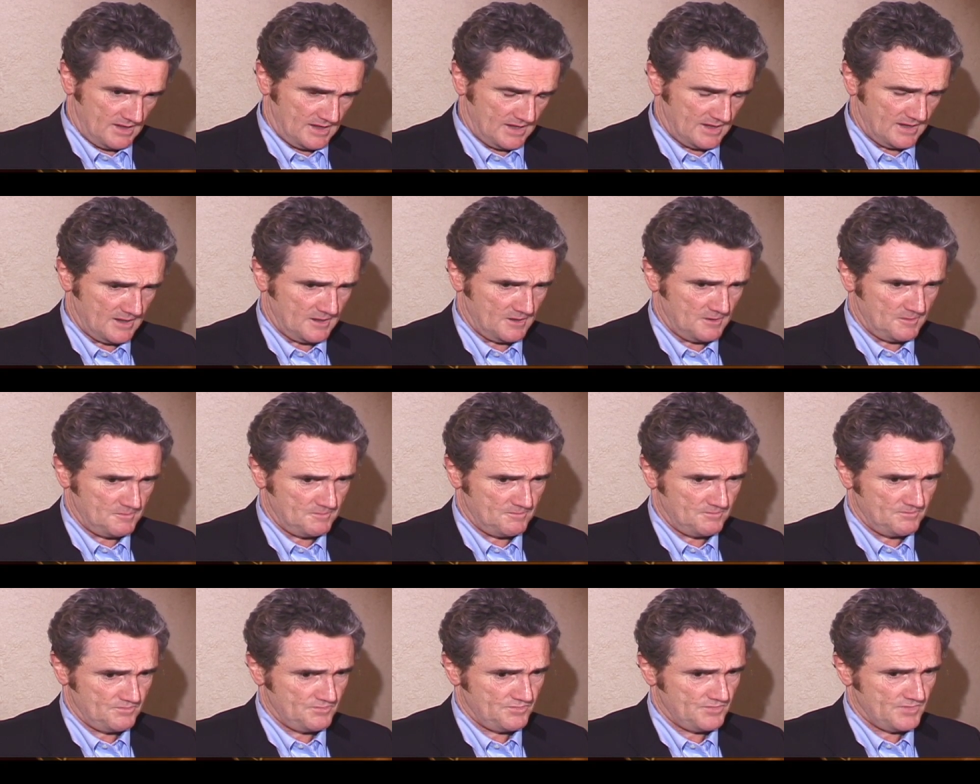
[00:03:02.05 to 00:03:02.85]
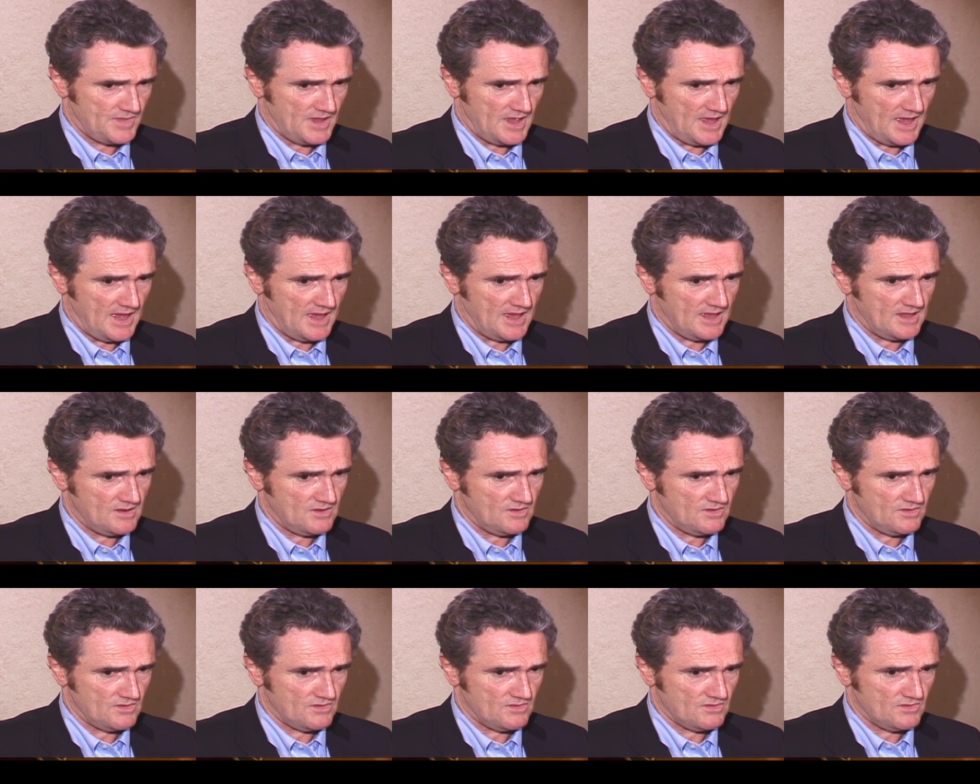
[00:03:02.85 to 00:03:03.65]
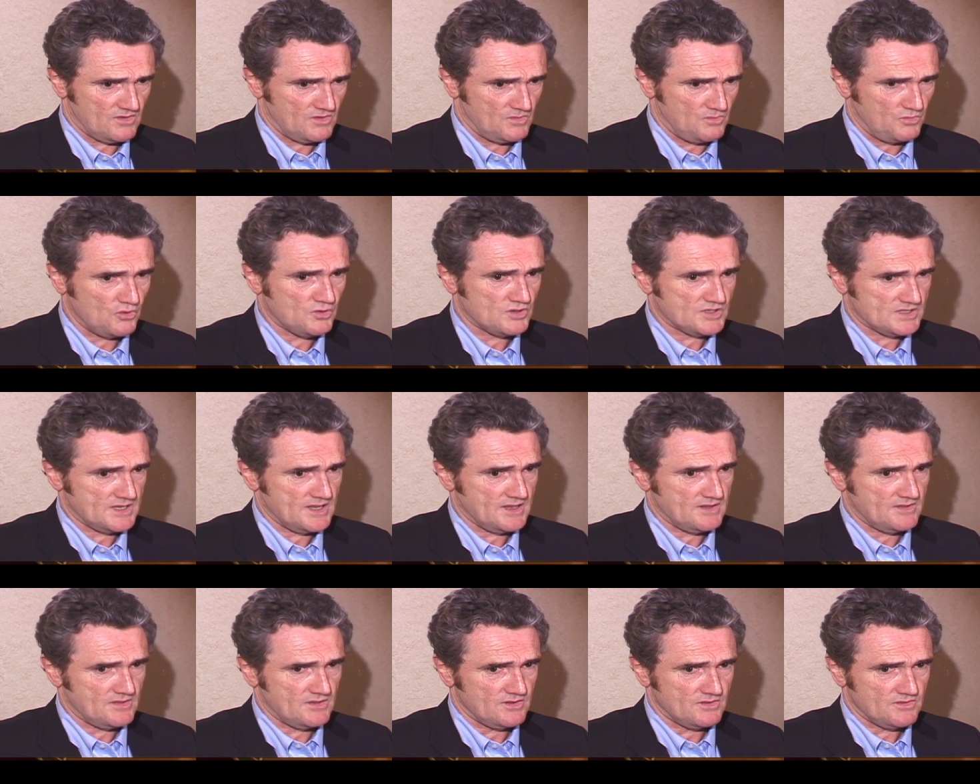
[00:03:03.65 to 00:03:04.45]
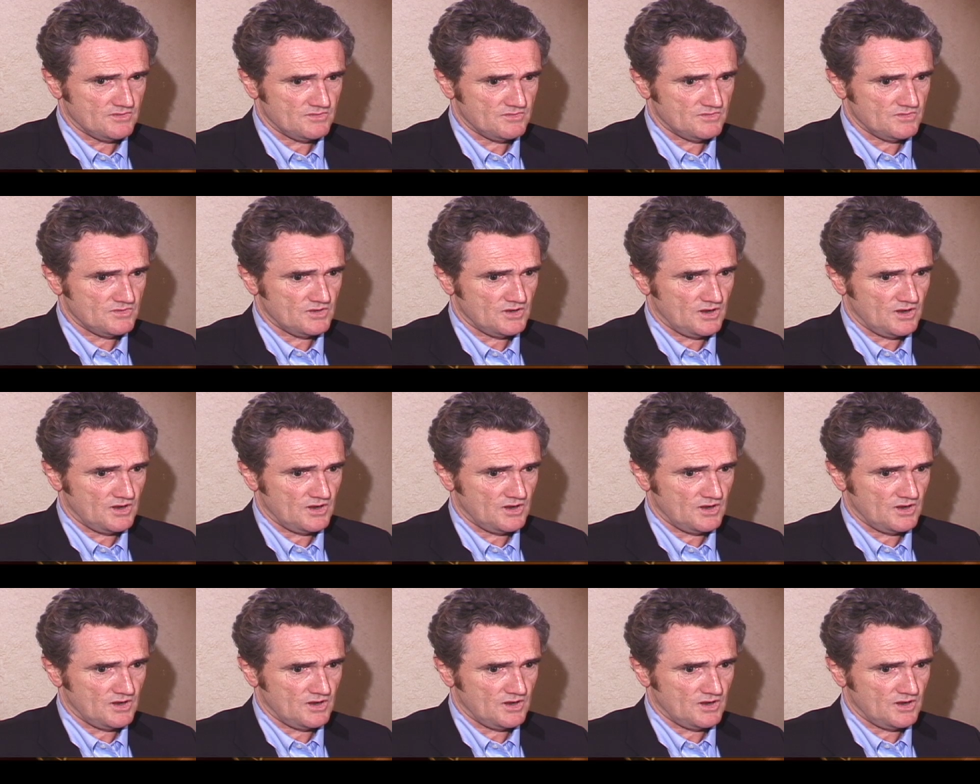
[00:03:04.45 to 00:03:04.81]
And the book said that,